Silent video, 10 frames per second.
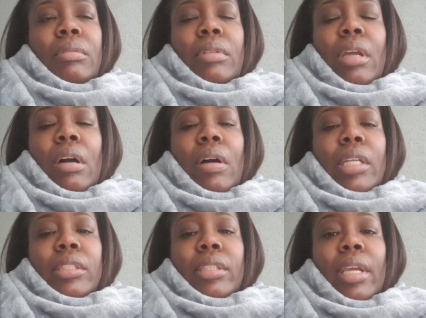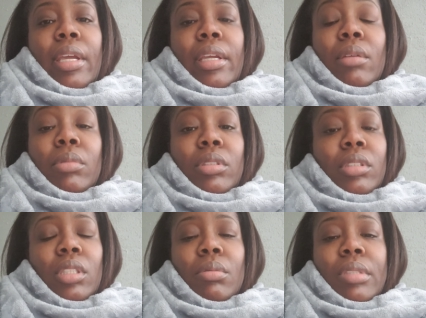"Y'all, I just can't." It was
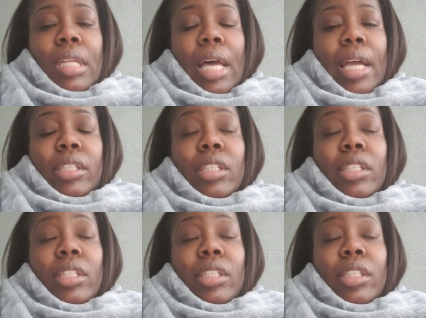it was a lot.